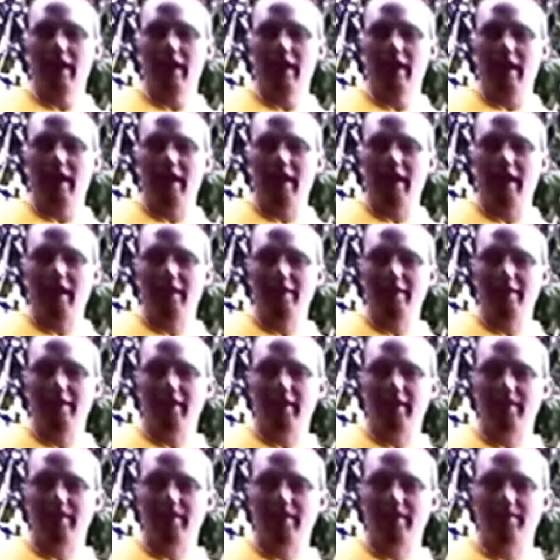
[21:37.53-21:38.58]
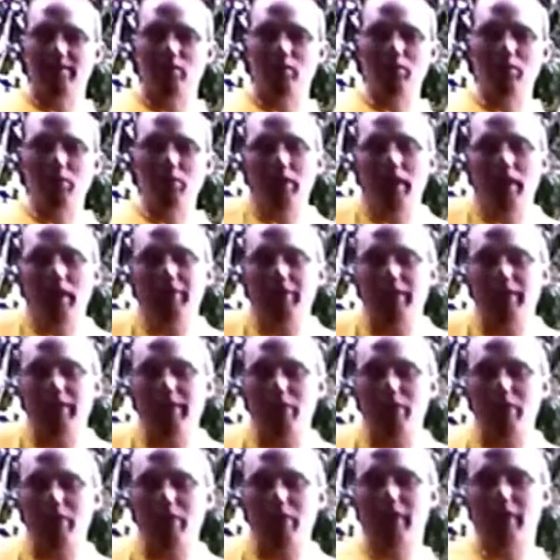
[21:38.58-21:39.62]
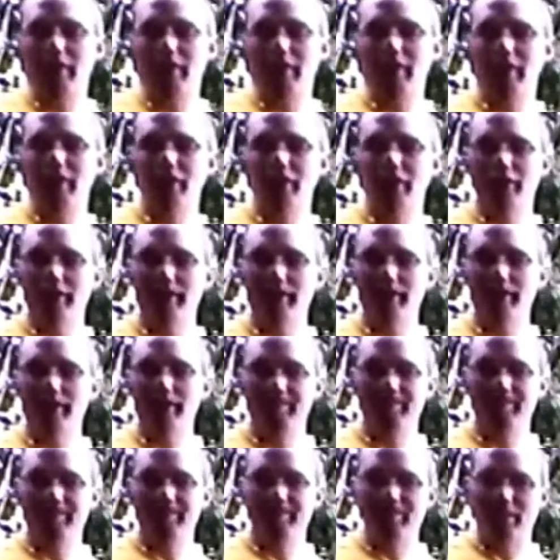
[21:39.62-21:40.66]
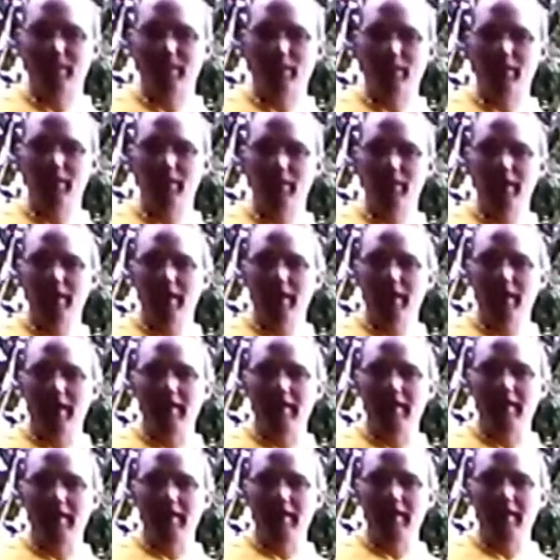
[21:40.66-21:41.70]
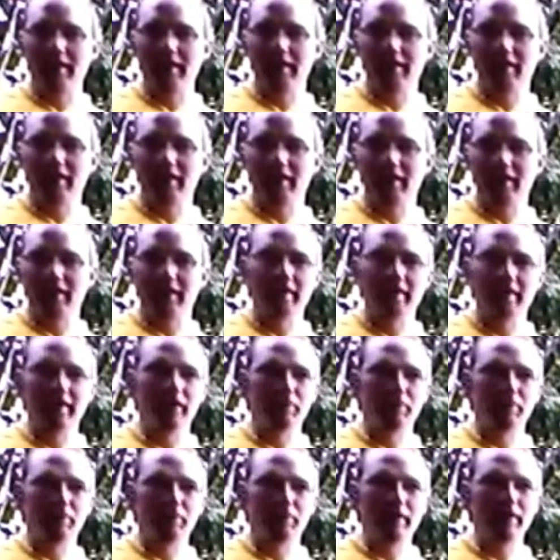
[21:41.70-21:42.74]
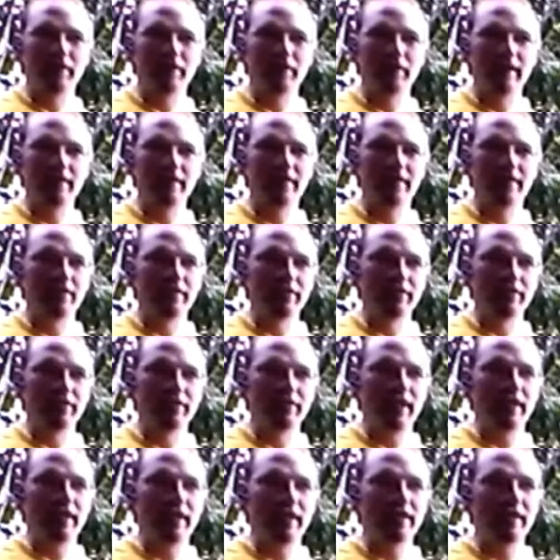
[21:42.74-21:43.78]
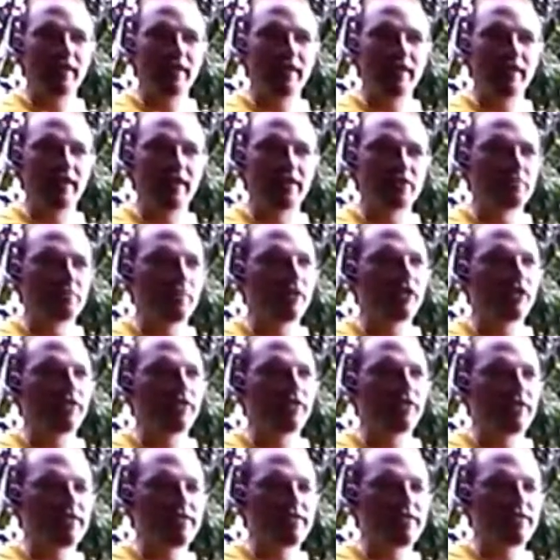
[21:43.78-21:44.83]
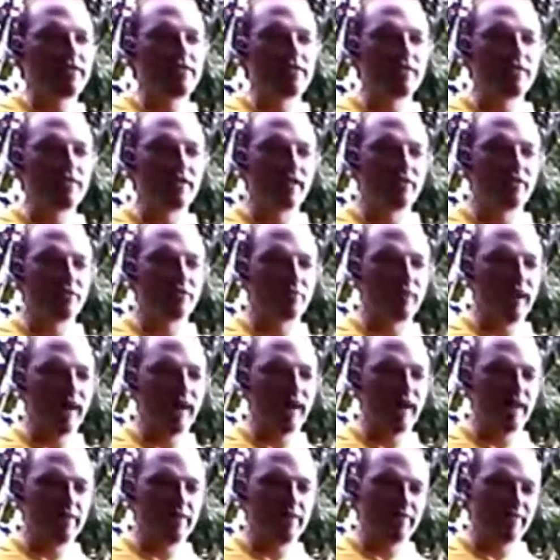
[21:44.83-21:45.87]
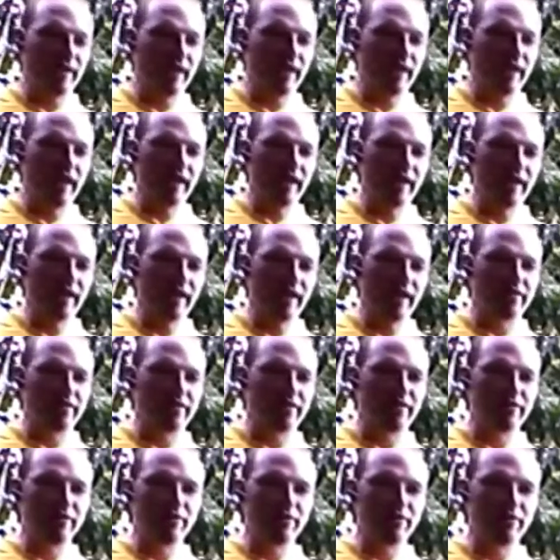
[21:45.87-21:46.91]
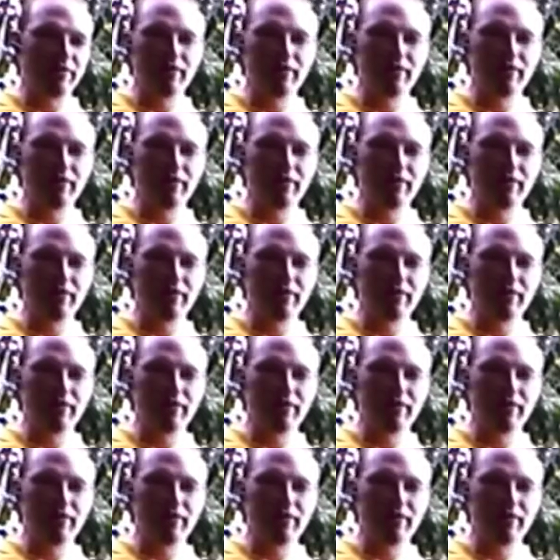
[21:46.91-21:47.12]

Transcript: And so we'll have a great working relationship. So I think that it'll be great to take as much of this as we have and to